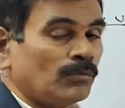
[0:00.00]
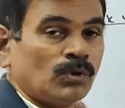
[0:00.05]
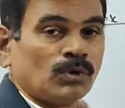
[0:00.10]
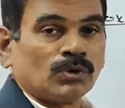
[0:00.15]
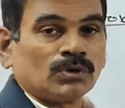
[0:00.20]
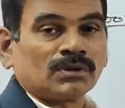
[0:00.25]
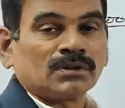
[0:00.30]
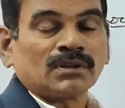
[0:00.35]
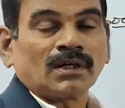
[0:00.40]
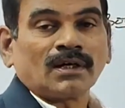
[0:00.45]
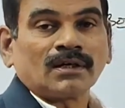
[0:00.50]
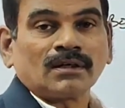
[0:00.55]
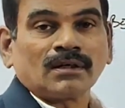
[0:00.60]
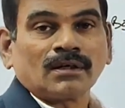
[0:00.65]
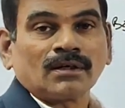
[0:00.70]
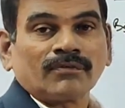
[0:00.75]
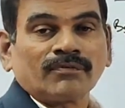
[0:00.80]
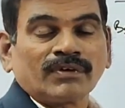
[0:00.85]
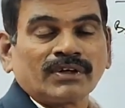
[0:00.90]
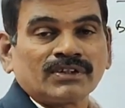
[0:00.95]
both
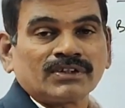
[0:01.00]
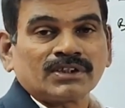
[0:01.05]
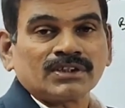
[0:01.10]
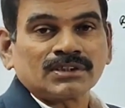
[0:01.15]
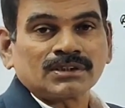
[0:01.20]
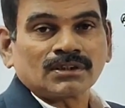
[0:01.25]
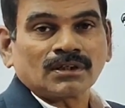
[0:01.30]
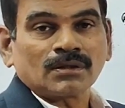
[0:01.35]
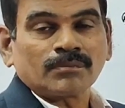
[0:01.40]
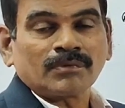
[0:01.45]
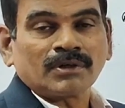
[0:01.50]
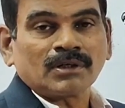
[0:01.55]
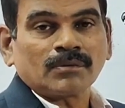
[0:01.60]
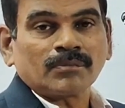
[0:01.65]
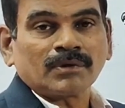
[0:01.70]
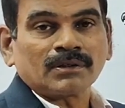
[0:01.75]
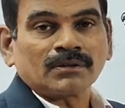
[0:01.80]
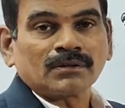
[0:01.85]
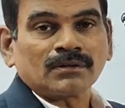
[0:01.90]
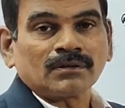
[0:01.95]
under fixed installment
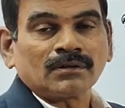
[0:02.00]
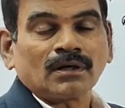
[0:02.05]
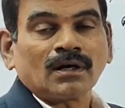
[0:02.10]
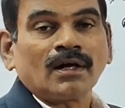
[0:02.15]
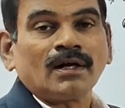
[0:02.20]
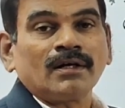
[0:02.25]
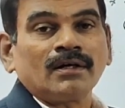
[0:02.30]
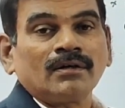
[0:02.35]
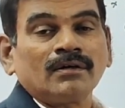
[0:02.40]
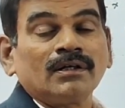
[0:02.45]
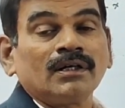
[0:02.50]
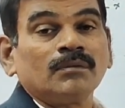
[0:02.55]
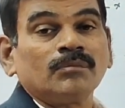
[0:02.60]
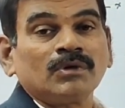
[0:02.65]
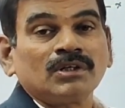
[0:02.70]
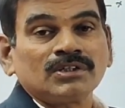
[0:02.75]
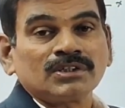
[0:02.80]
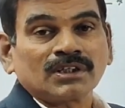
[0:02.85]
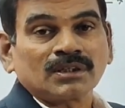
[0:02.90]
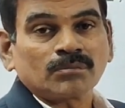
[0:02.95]
method and
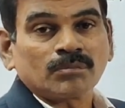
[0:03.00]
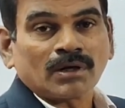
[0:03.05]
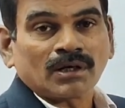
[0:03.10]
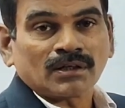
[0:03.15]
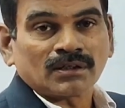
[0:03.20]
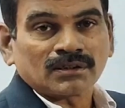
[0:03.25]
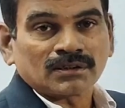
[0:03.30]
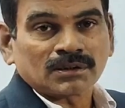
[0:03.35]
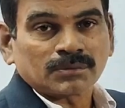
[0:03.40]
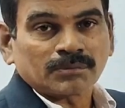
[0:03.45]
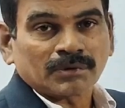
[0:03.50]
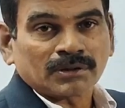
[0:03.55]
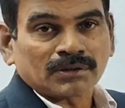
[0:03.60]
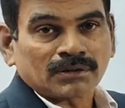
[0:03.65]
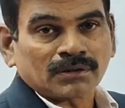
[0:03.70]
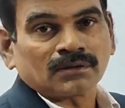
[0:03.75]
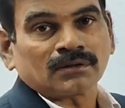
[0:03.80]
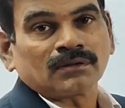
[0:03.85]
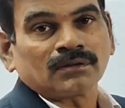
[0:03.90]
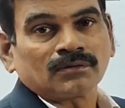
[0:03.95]
diminishing balance
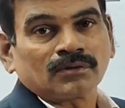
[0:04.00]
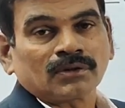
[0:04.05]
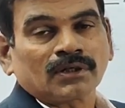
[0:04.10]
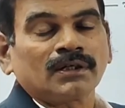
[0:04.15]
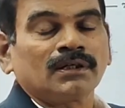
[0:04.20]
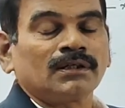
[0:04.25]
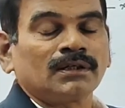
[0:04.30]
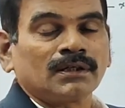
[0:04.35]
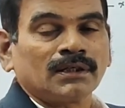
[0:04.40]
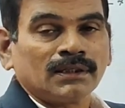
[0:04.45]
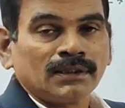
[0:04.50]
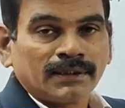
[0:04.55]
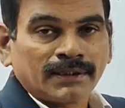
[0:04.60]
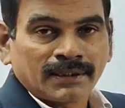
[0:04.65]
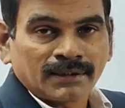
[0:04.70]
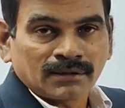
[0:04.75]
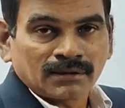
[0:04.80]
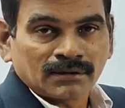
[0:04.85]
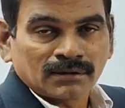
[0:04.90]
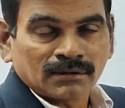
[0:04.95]
method. Okay, till
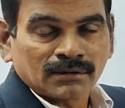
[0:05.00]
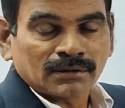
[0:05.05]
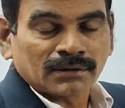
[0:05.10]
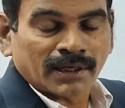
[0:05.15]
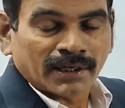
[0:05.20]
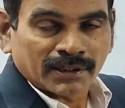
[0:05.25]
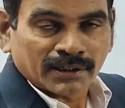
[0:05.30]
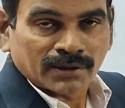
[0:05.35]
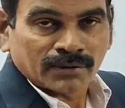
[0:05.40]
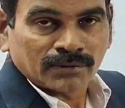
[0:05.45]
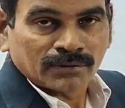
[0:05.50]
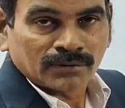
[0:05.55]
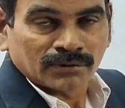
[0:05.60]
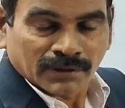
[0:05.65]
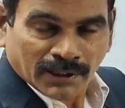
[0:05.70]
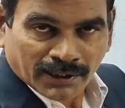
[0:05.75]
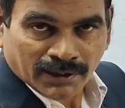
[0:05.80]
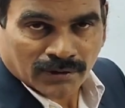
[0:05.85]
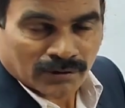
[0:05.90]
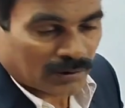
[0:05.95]
then, thank you
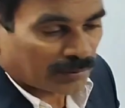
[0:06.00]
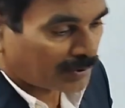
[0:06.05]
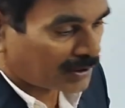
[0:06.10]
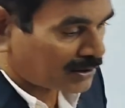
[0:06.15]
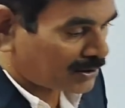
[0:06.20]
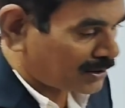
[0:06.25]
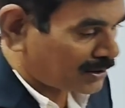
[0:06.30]
very